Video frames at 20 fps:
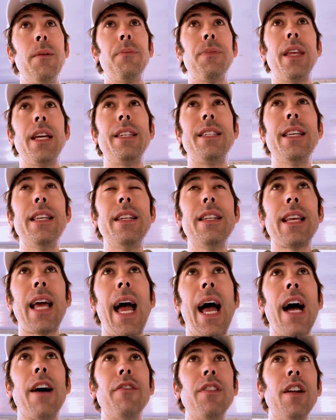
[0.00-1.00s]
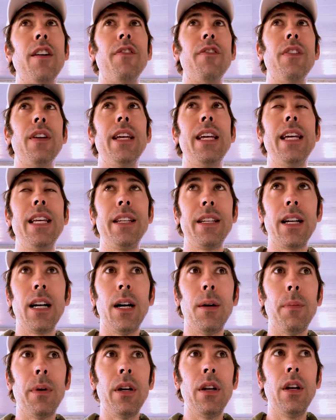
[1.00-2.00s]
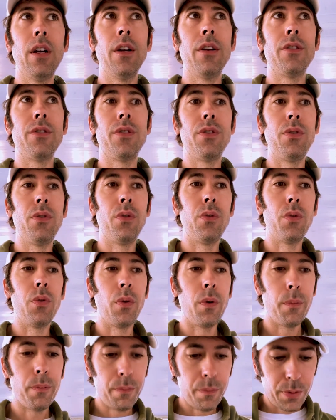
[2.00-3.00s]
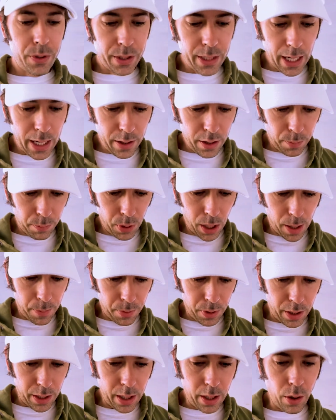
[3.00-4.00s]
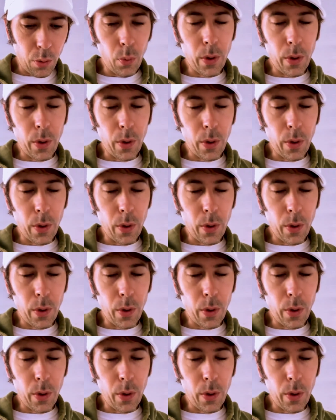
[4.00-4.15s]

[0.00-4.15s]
They didn't have enough income to stay at the property here.